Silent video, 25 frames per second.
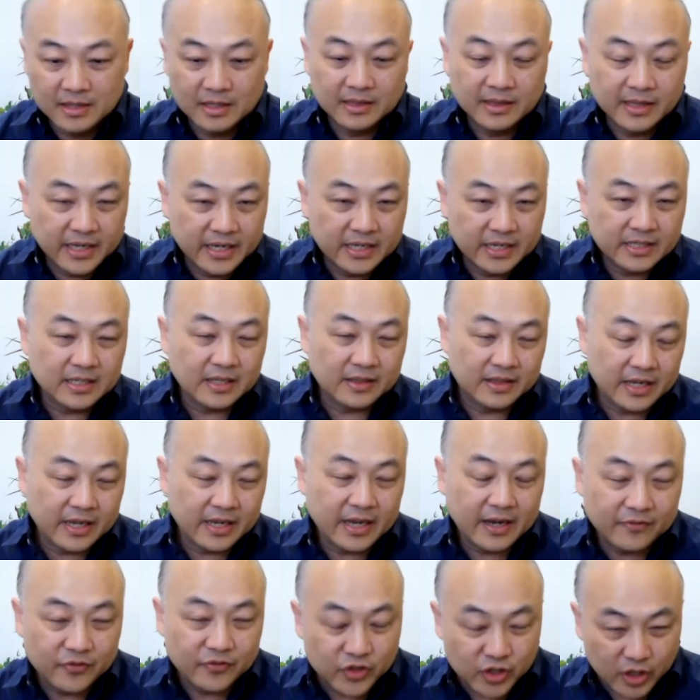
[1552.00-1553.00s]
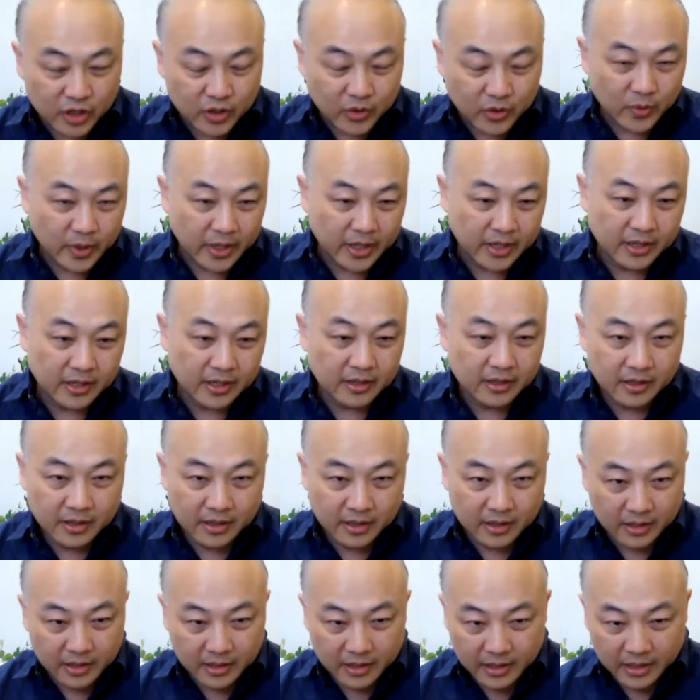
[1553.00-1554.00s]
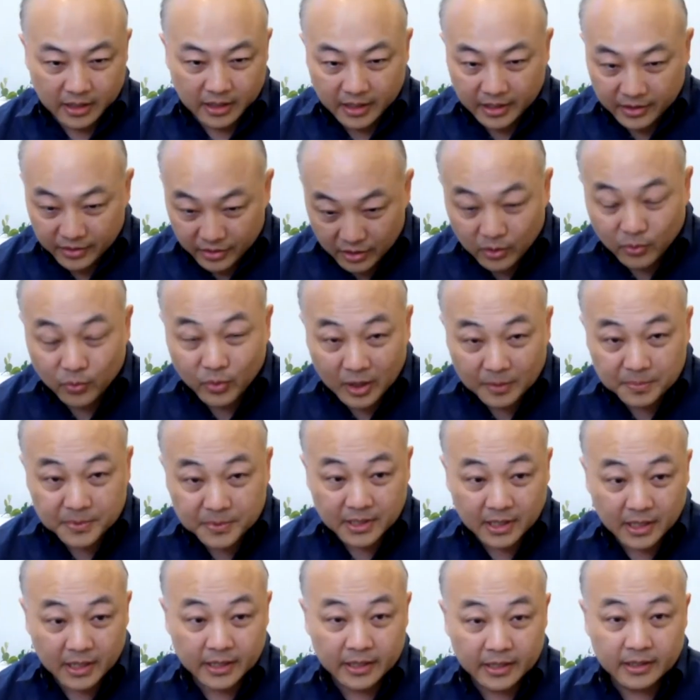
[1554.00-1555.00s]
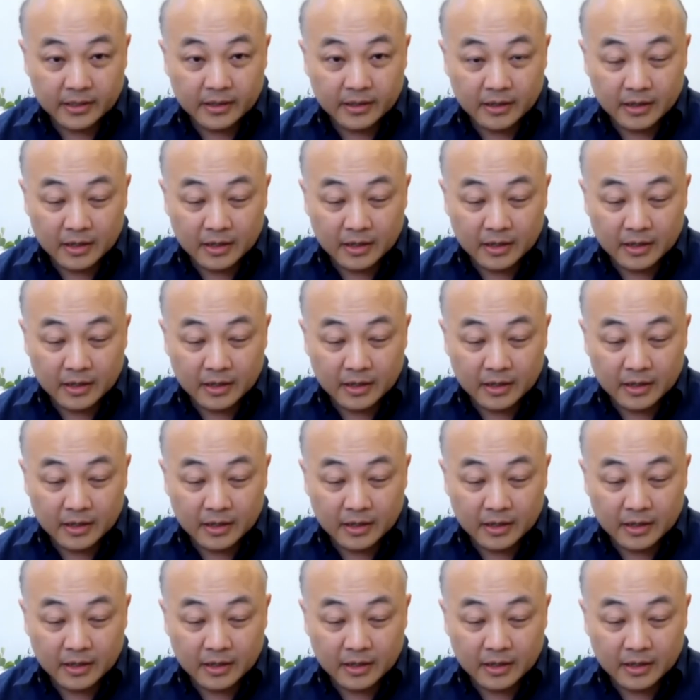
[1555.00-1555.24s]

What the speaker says: leads that they have generated in their website